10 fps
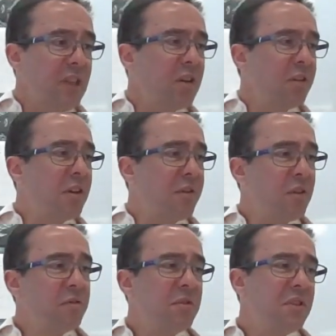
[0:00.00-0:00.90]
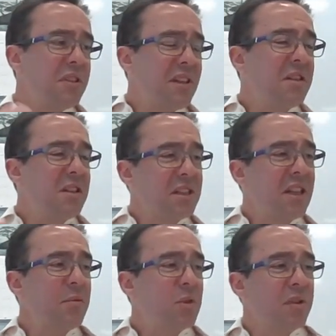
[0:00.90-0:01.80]
you know, though the, the same, it's the
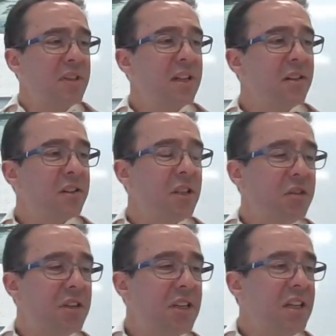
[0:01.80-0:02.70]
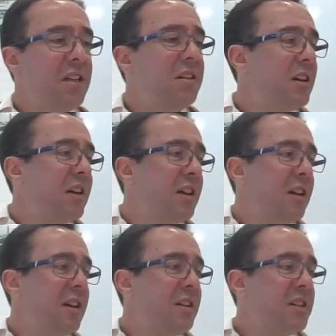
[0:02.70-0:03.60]
same sort of skill that you'd see
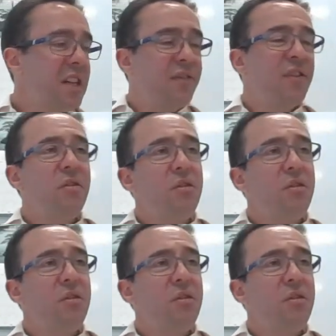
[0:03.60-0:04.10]
uh, a CFO